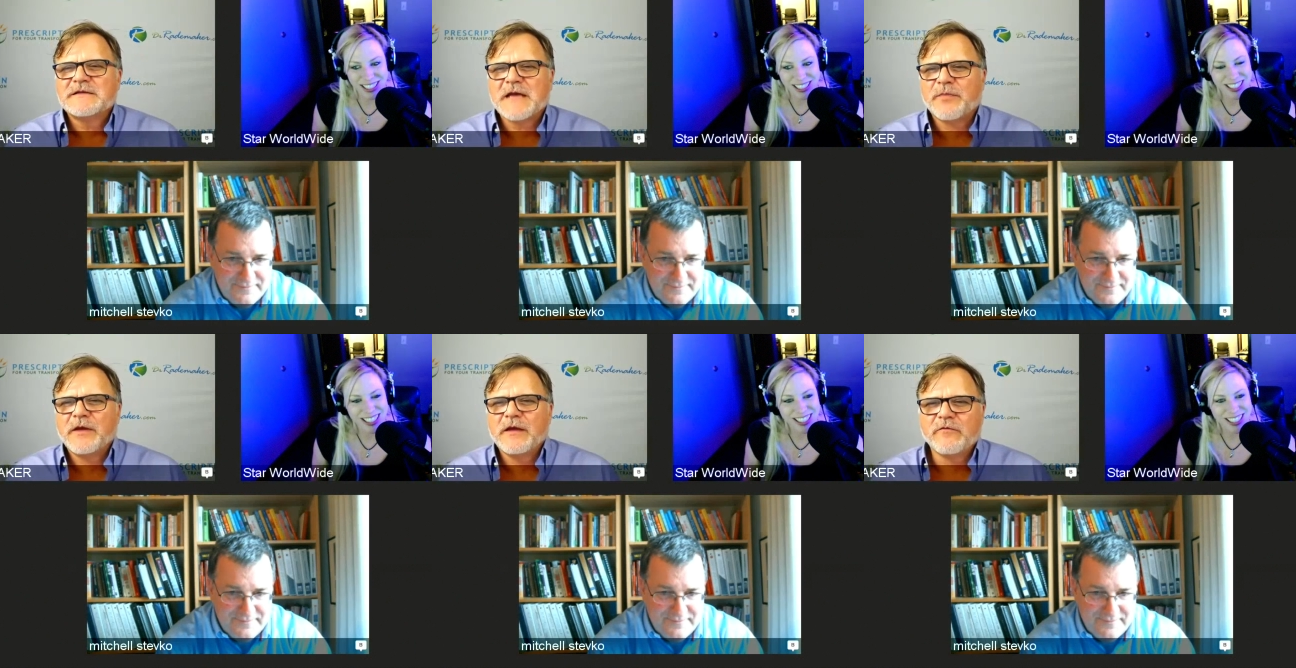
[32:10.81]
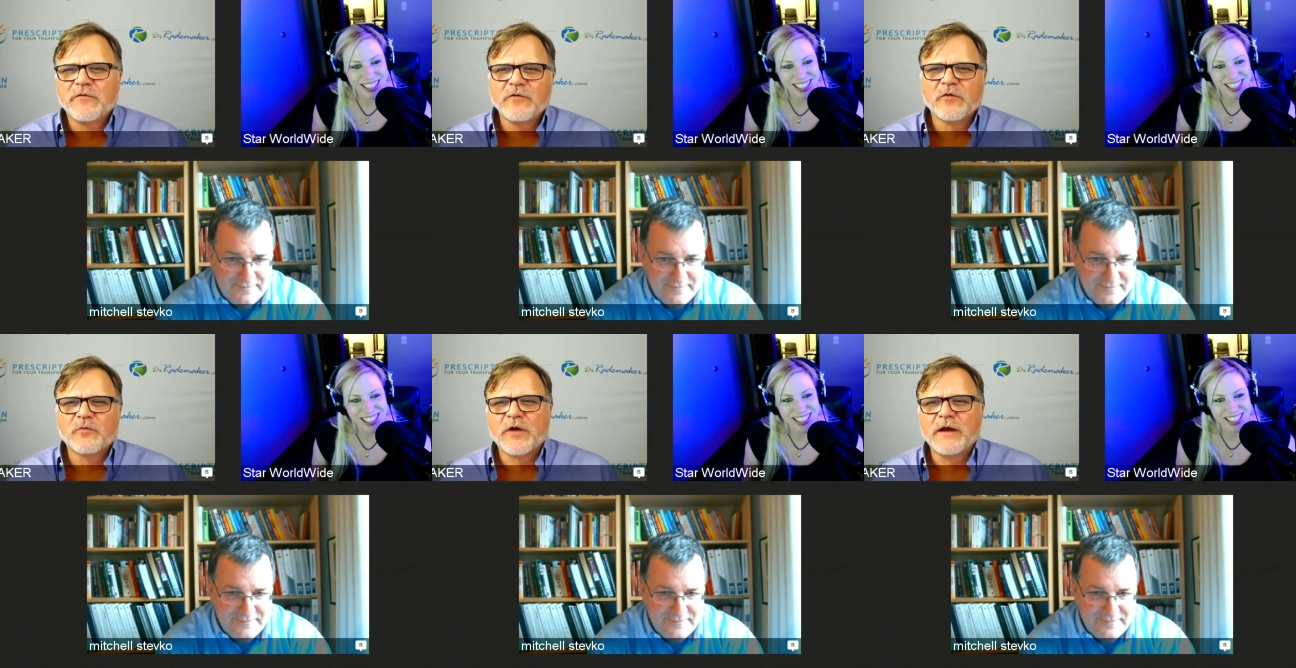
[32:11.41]
Speaker 1: tapping into
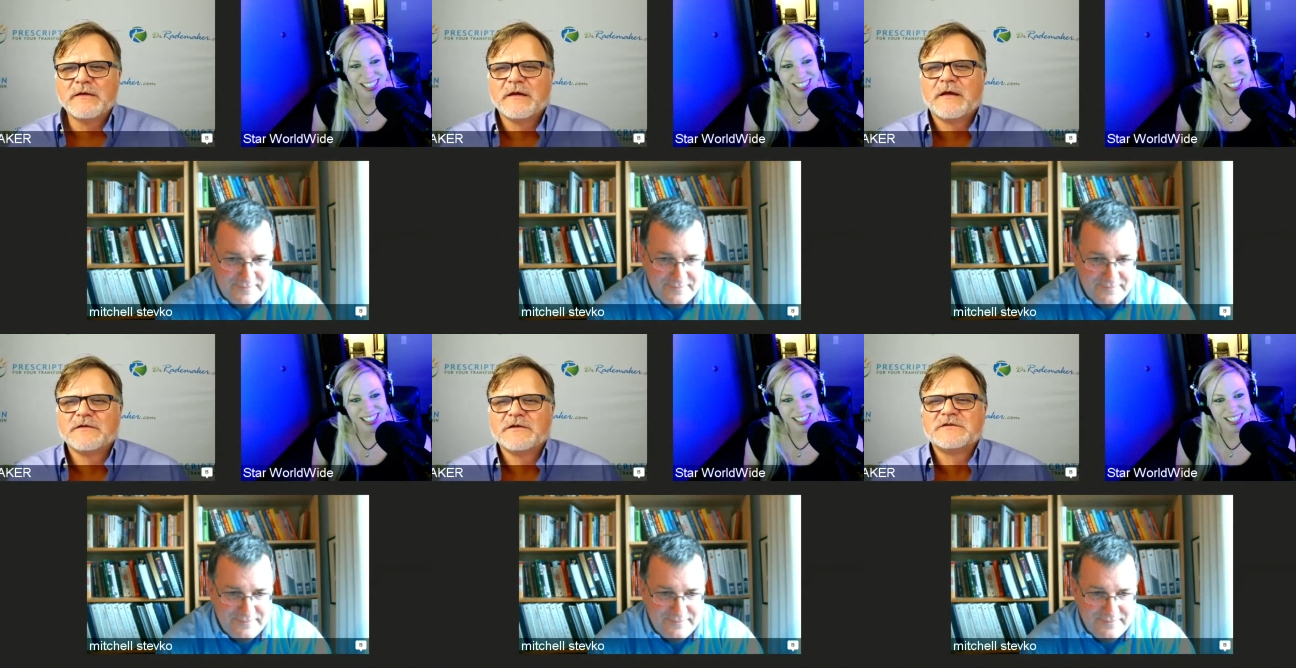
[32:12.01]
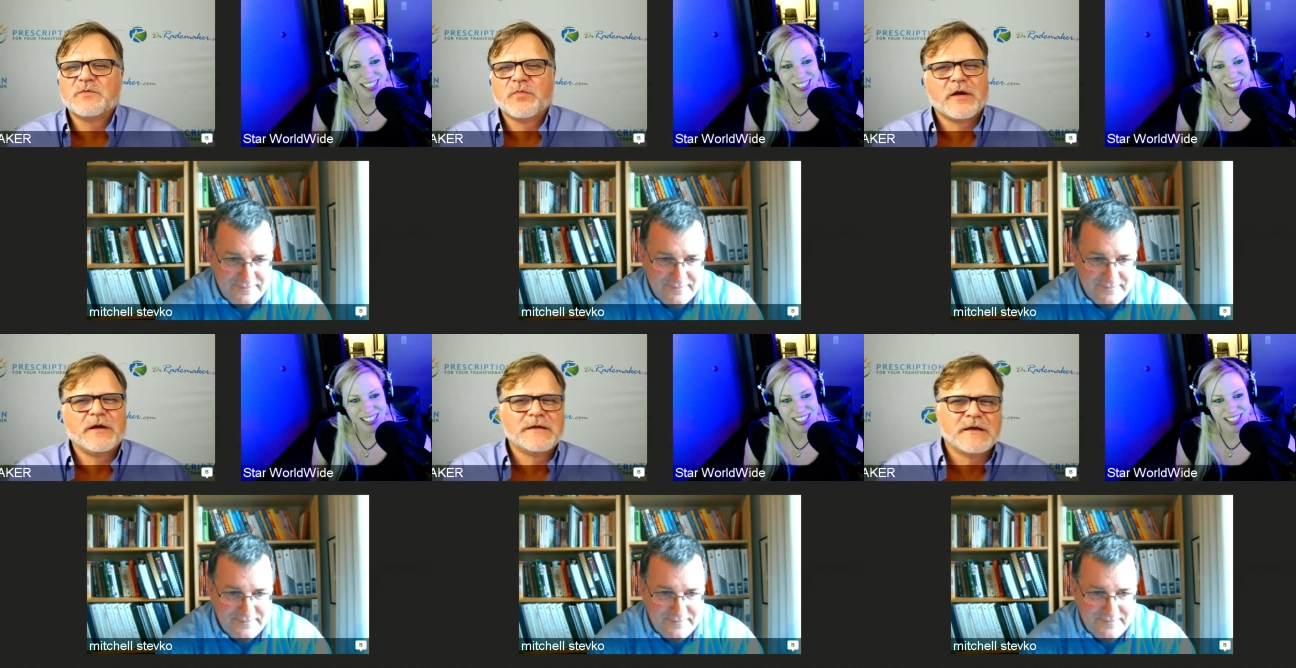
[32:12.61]
your brain intelligence, your
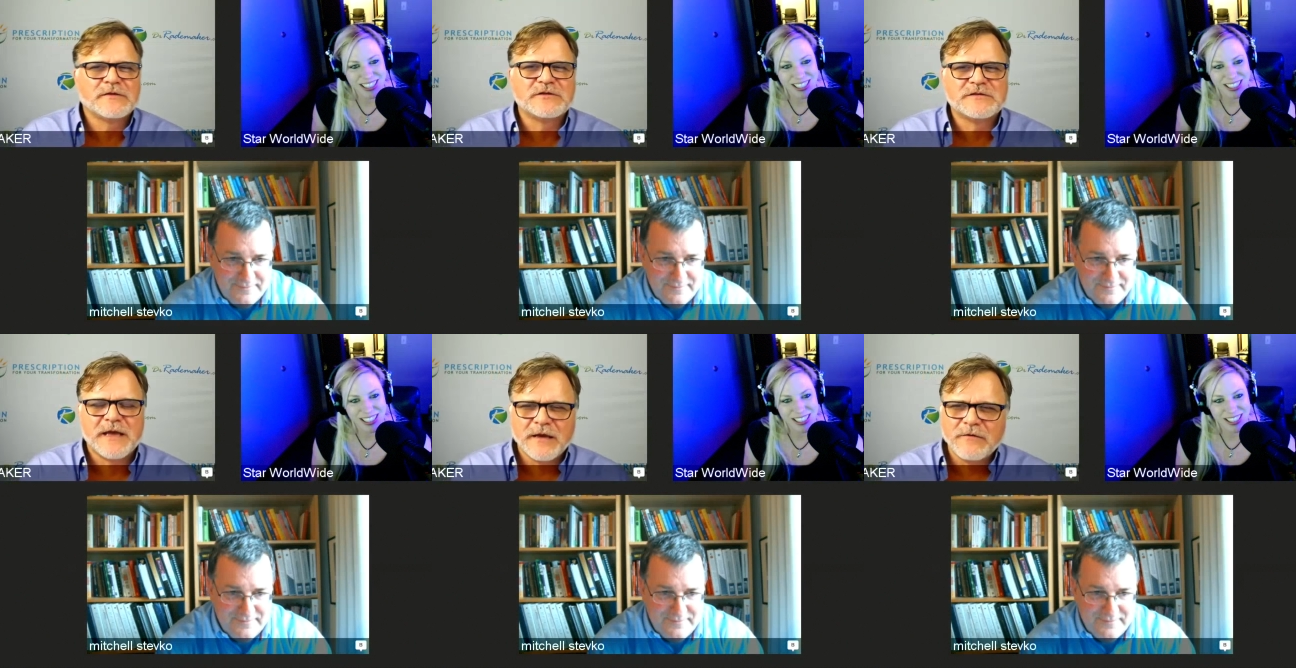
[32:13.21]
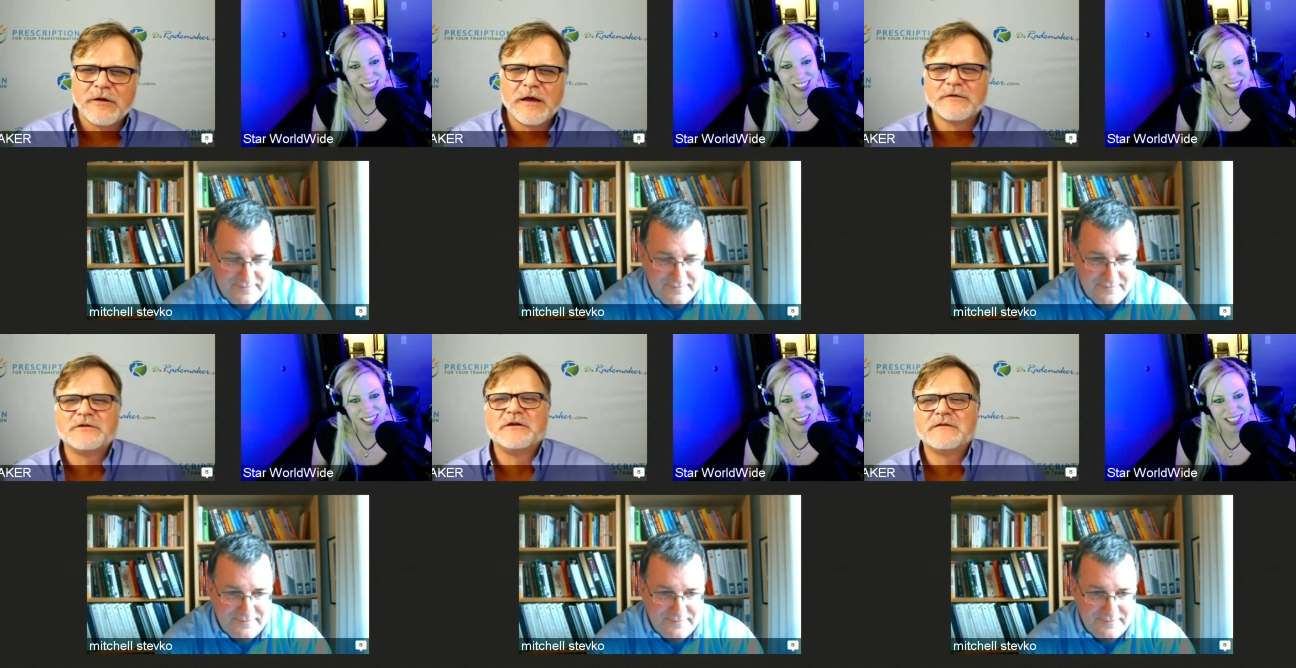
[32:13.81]
body intelligence, and your
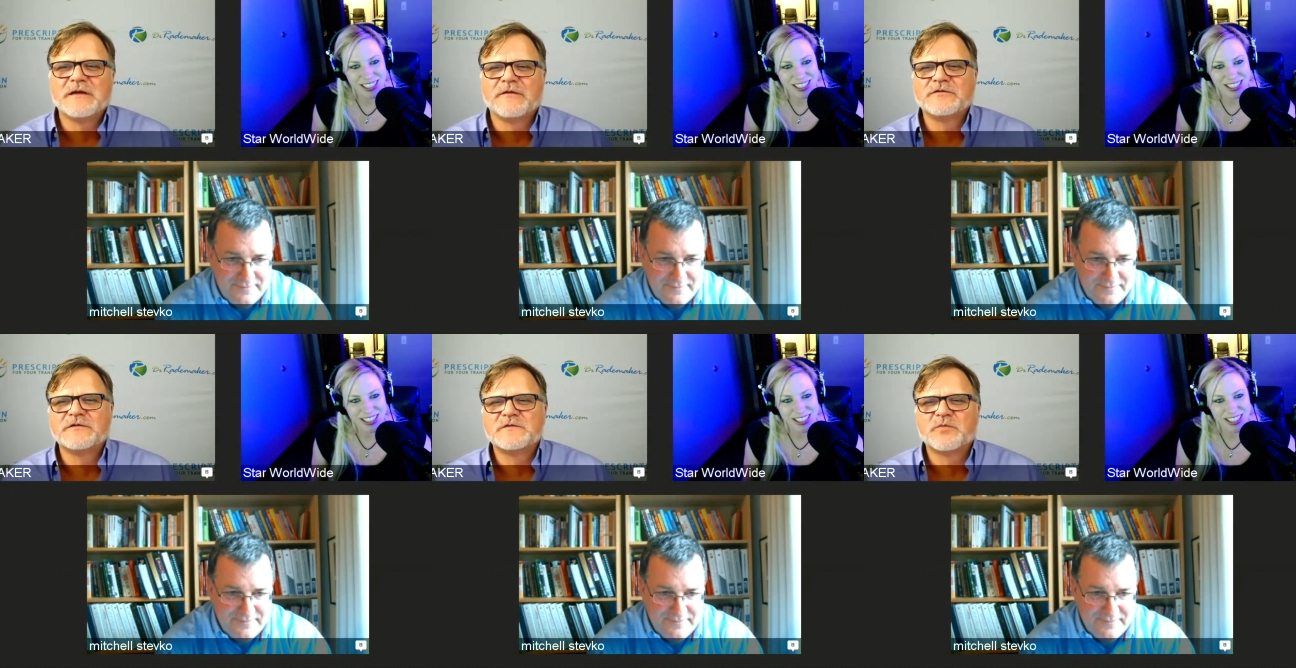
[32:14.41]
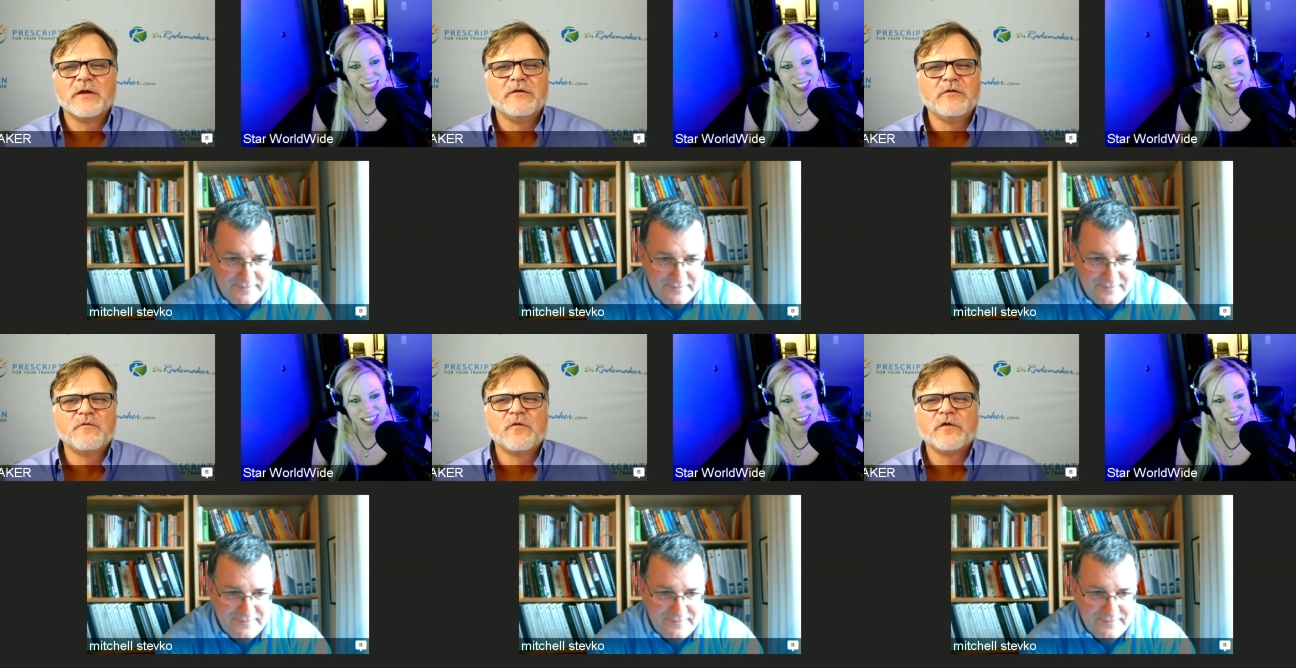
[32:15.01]
energy intelligence, bringing
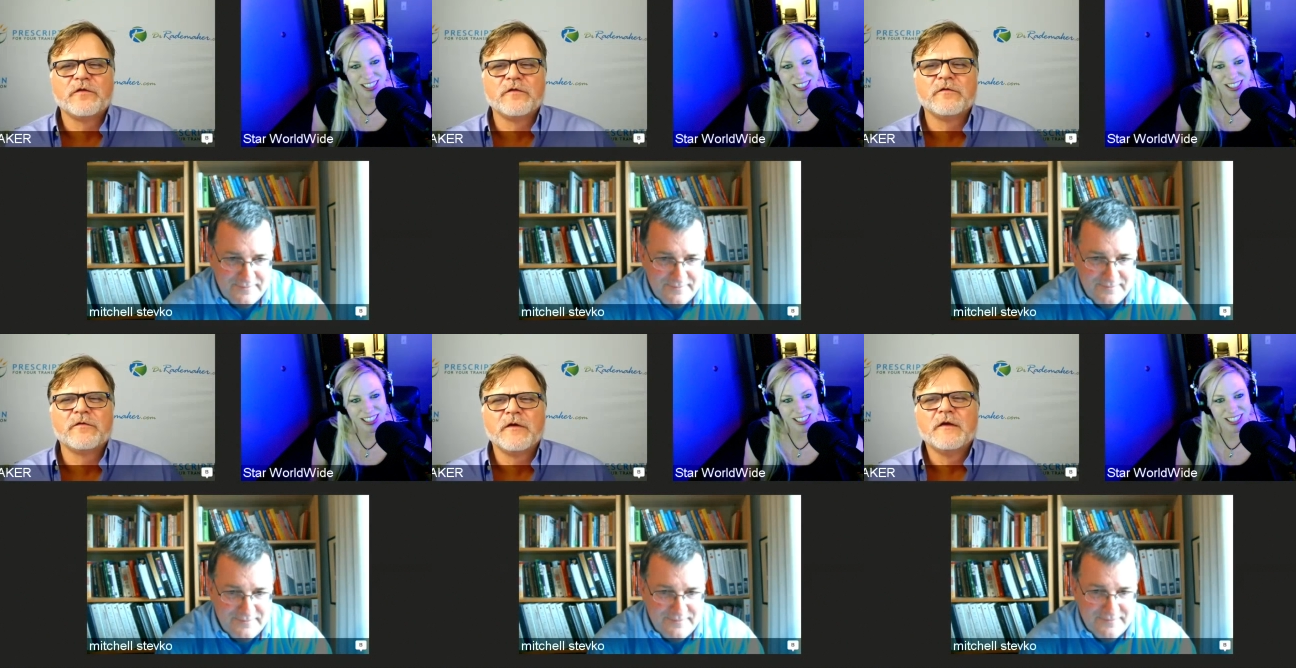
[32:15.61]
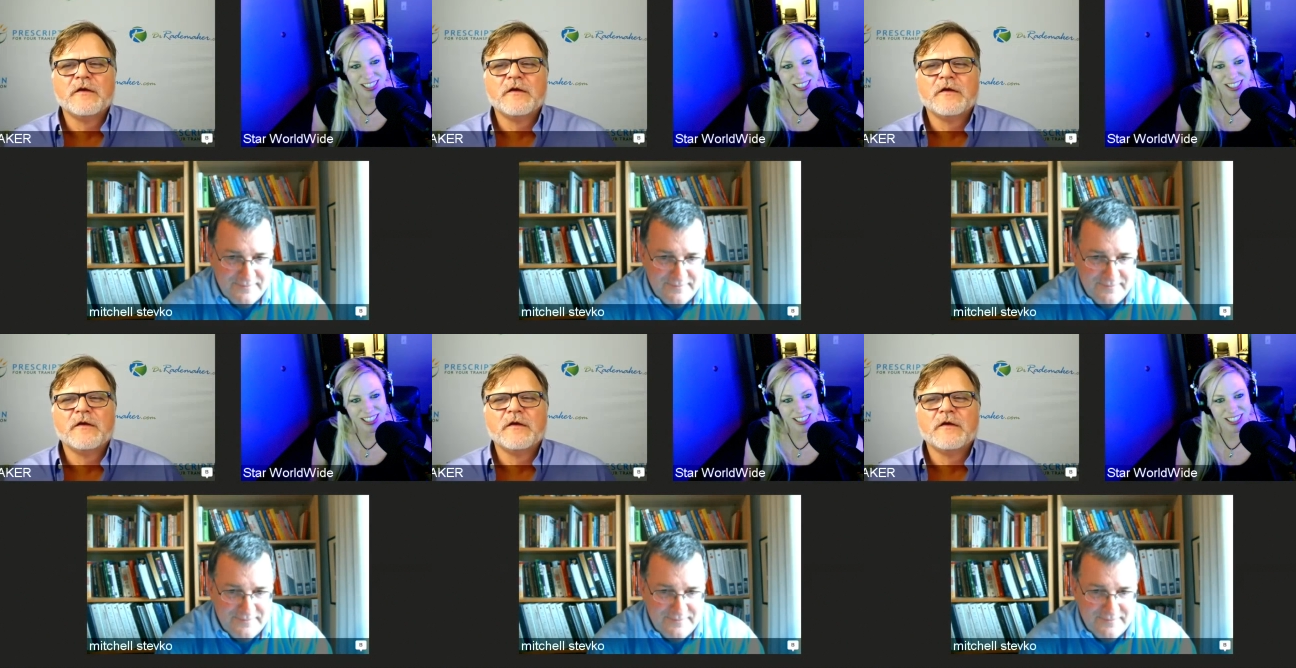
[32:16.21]
new voices,